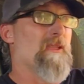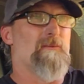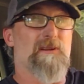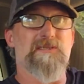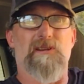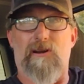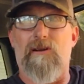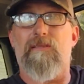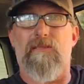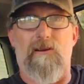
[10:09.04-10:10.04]
other ones
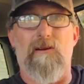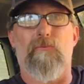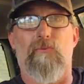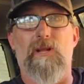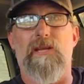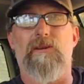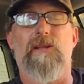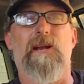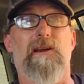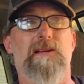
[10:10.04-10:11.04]
they're in really
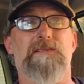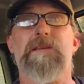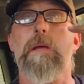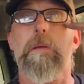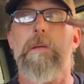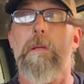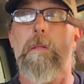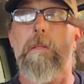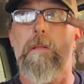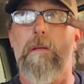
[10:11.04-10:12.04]
good areas.
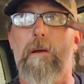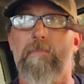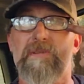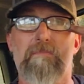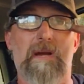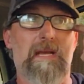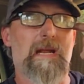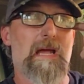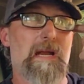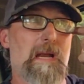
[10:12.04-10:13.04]
So I'm going to
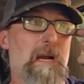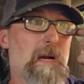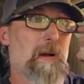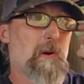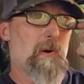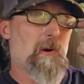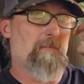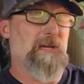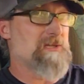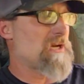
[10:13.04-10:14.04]
get out of here, go
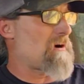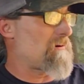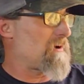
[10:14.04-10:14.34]
home, get showered